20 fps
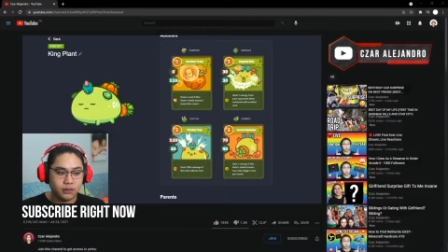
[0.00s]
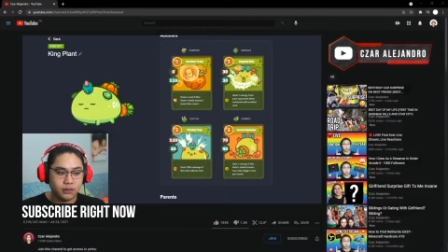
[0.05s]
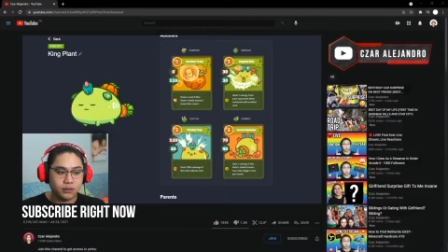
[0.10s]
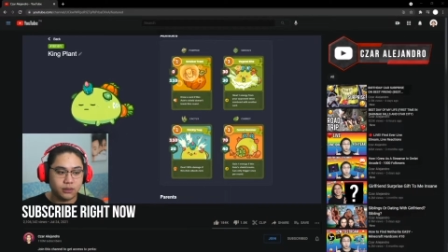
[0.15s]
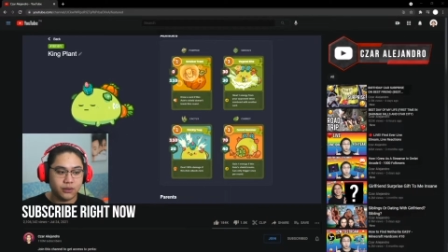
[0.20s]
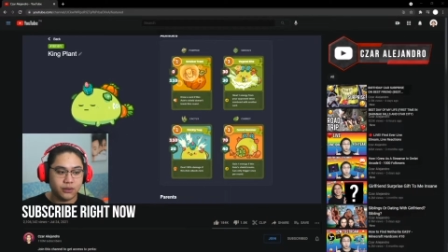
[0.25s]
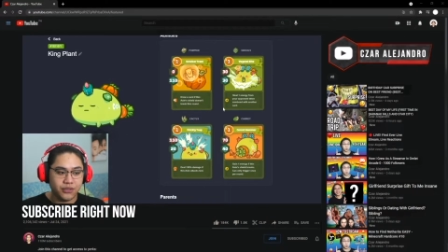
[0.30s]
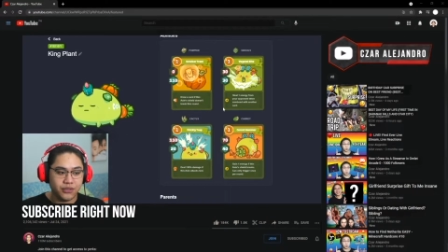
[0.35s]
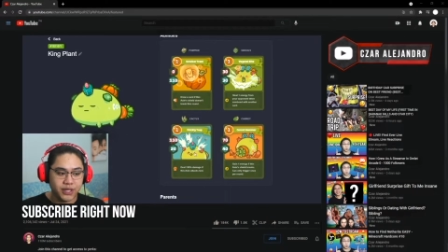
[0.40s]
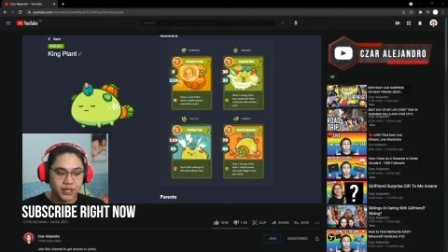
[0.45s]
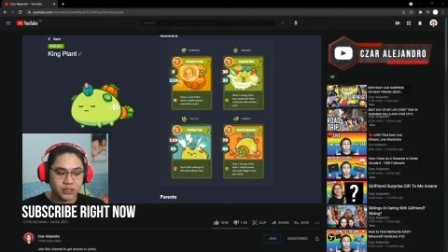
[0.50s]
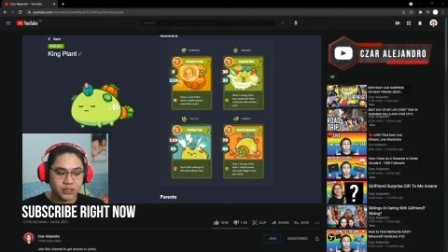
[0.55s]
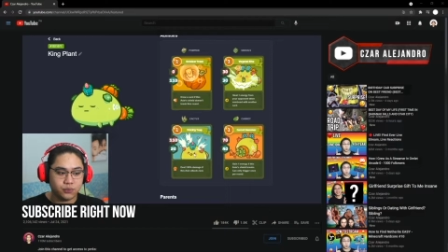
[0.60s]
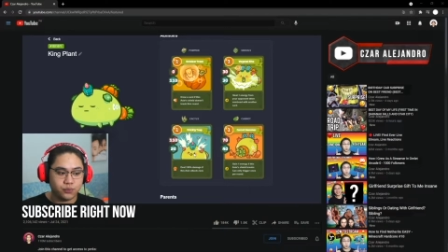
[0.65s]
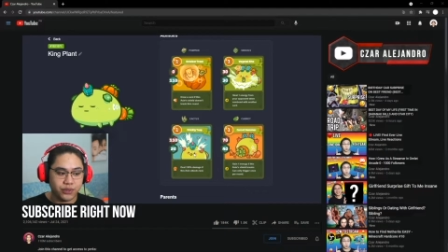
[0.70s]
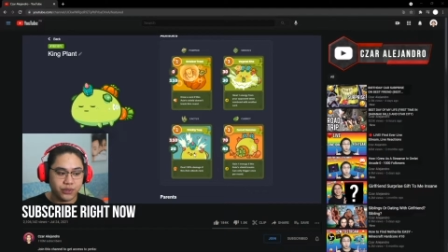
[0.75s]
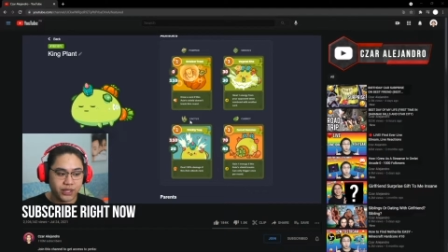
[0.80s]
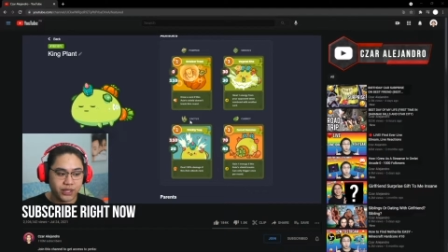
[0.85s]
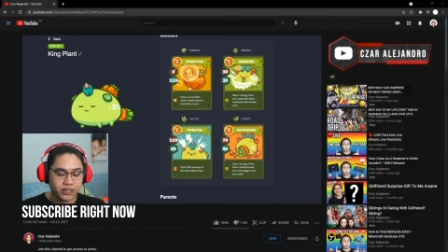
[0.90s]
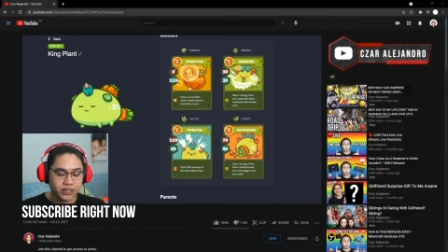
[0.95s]
or this
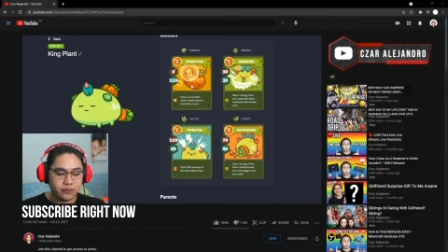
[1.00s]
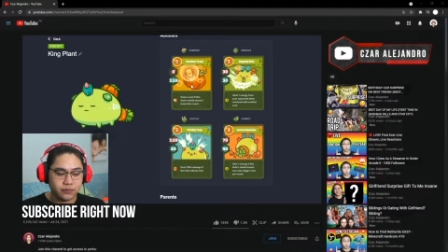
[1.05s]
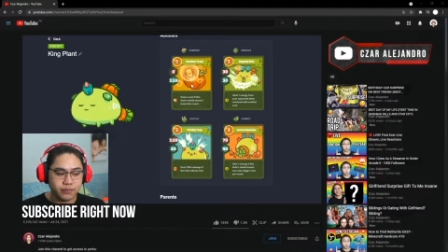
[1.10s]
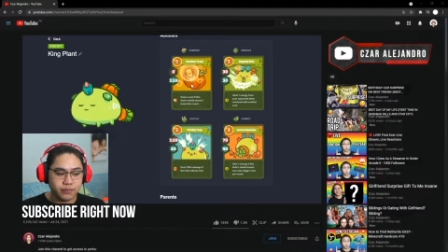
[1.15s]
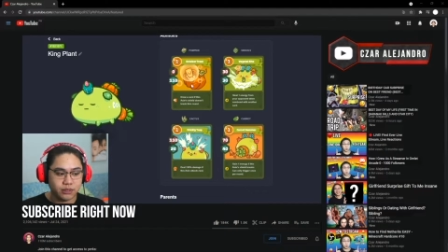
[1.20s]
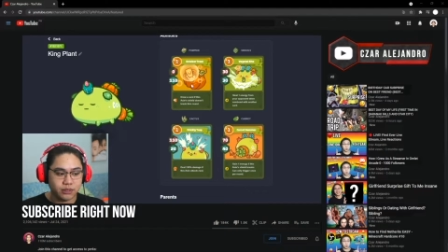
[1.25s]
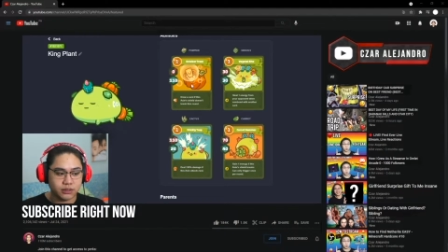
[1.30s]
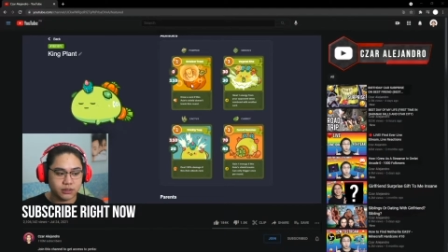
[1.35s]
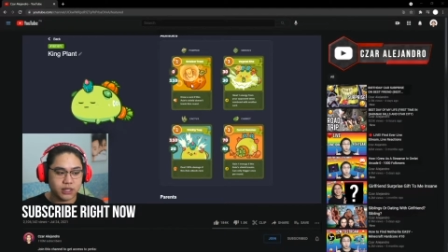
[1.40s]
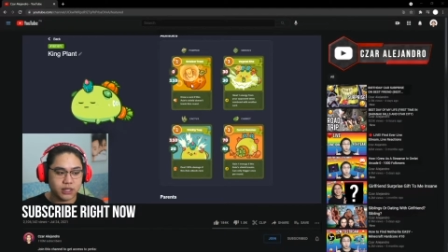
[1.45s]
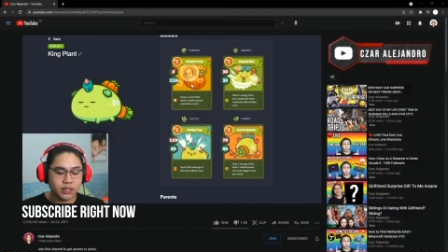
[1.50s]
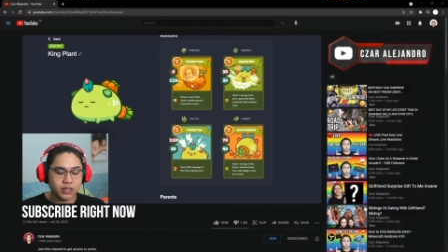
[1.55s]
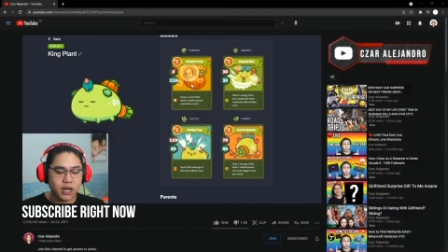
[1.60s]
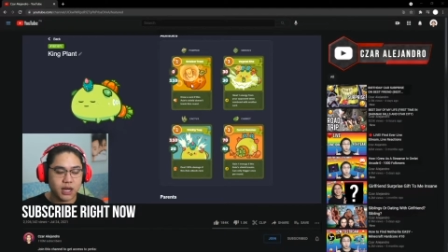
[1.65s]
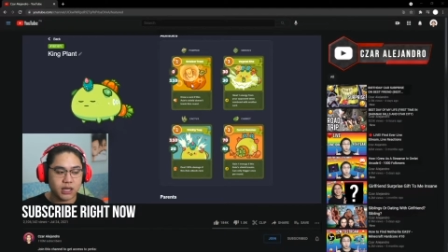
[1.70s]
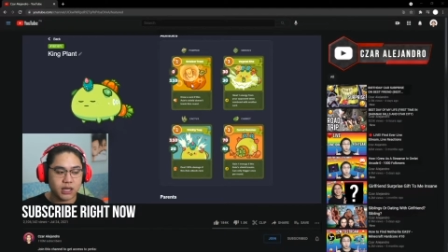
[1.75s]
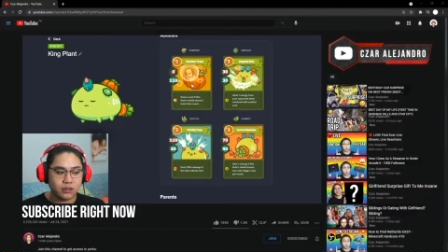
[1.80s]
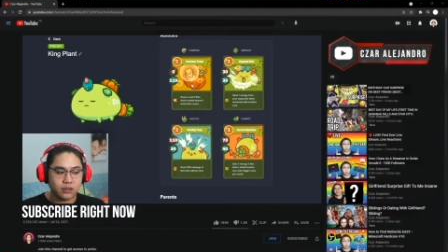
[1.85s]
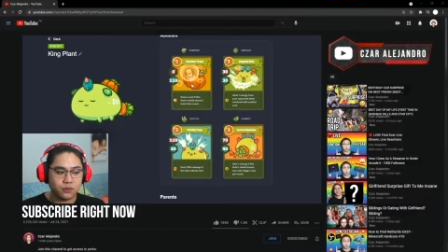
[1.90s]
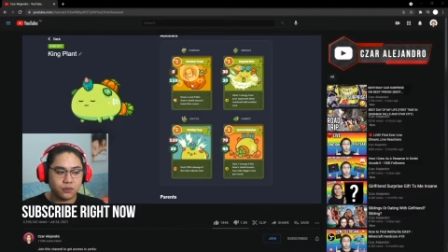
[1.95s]
with this, because an
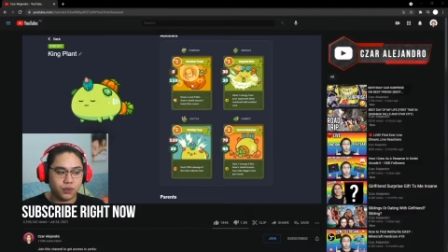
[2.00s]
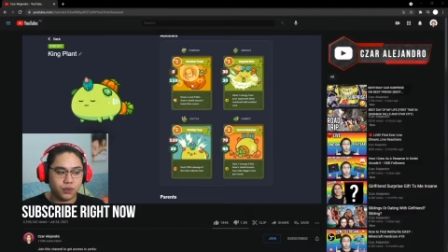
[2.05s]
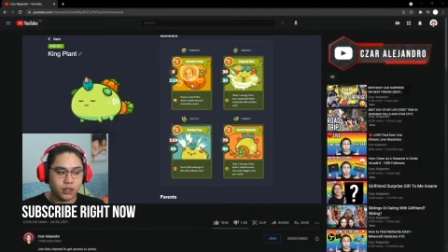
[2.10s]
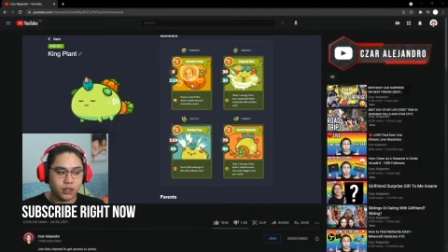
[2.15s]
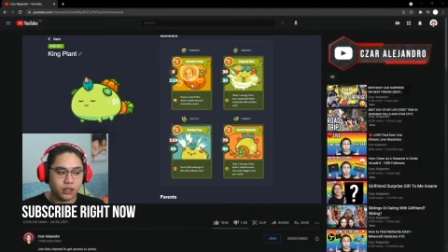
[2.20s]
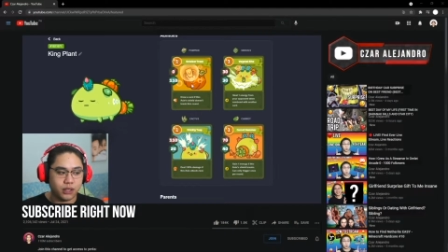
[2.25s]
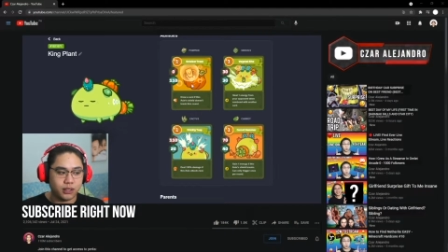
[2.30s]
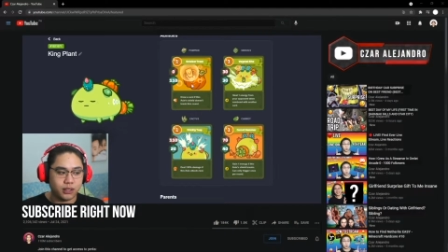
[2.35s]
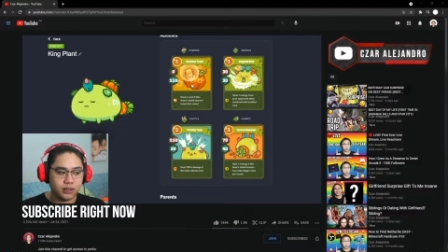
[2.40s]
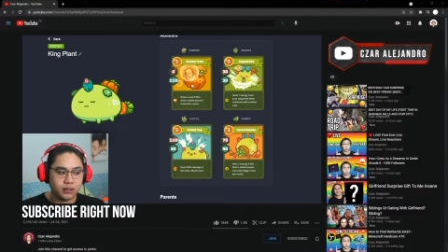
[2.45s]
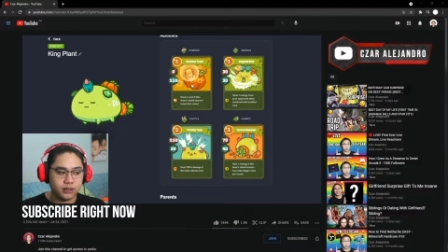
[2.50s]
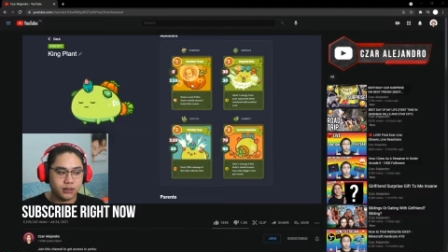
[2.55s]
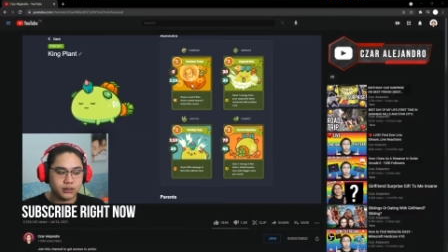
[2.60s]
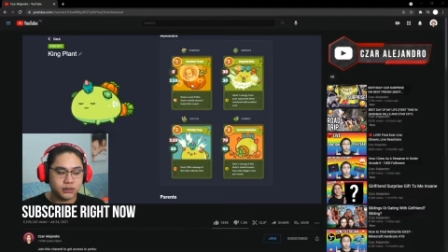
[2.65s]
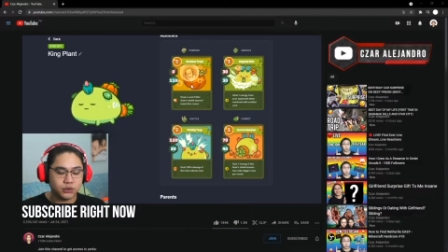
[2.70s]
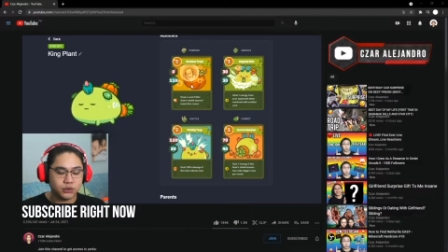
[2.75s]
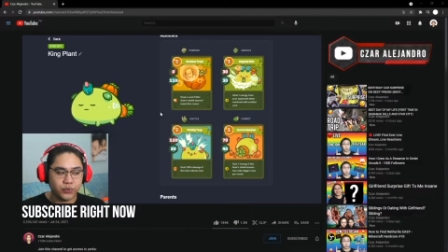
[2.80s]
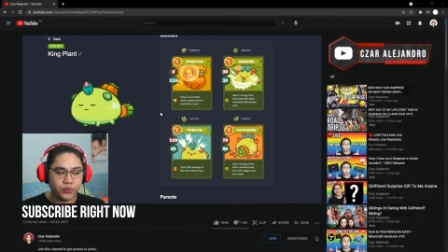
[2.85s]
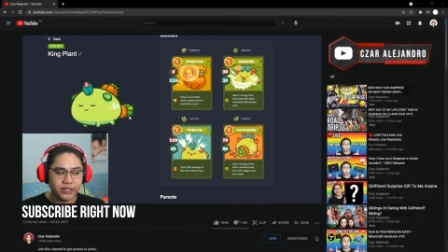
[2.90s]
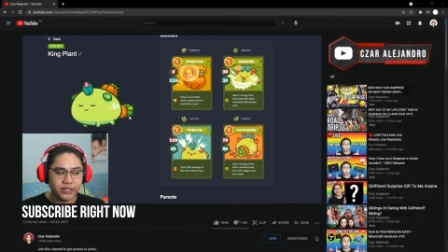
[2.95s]
aqua
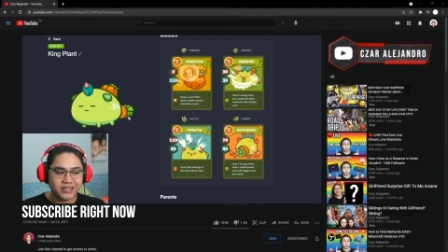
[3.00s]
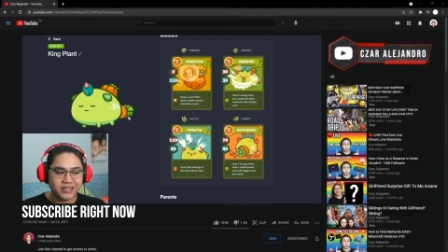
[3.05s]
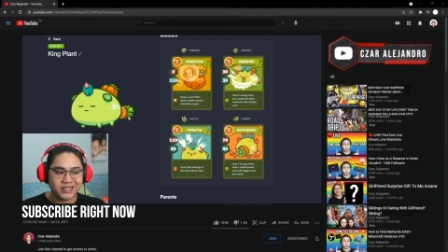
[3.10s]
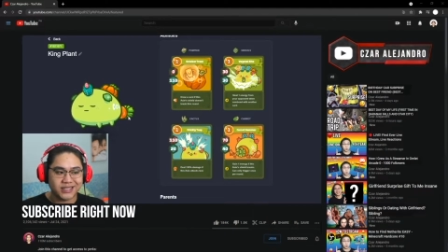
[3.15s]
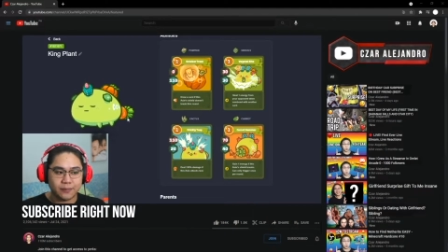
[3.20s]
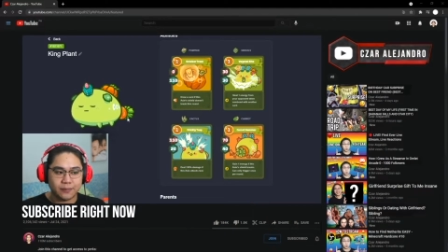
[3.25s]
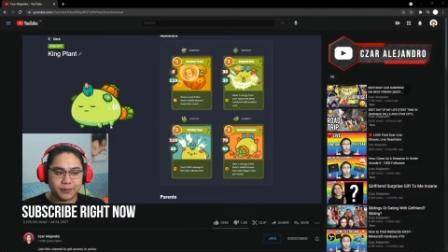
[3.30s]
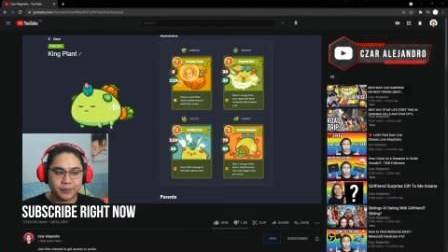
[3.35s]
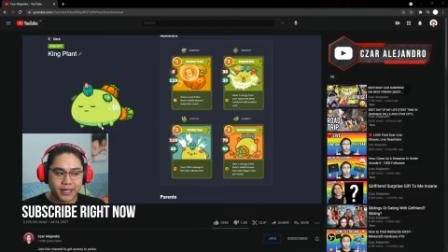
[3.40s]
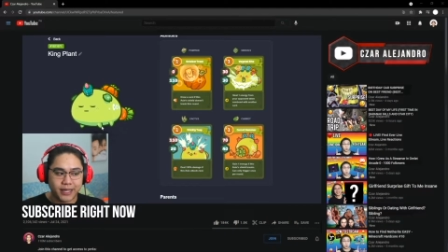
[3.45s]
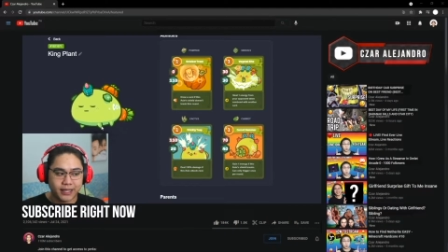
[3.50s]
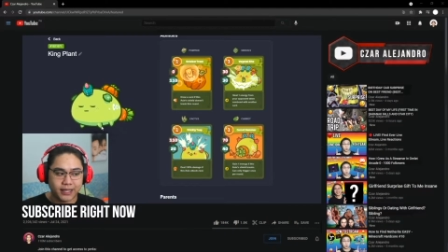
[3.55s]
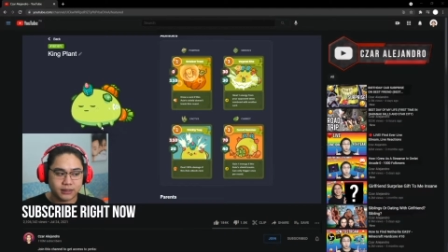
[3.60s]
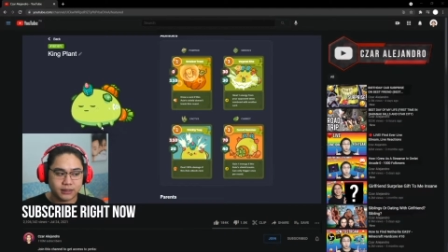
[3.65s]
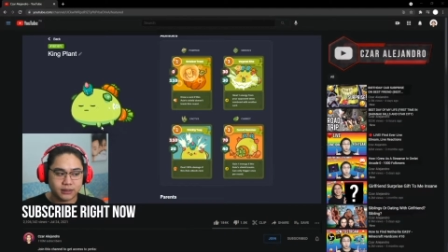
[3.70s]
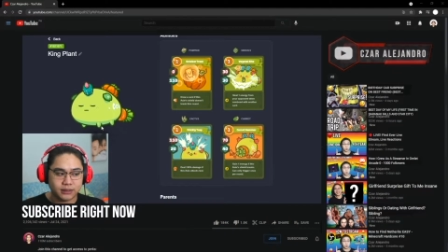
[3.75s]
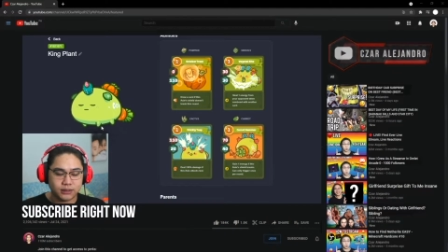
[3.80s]
weakness and a plant.